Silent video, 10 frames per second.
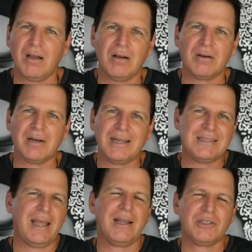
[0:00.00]
are
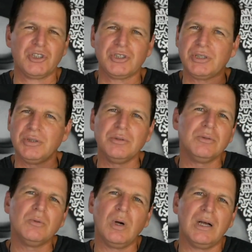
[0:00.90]
attached
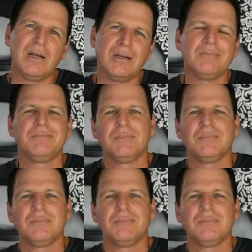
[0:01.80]
to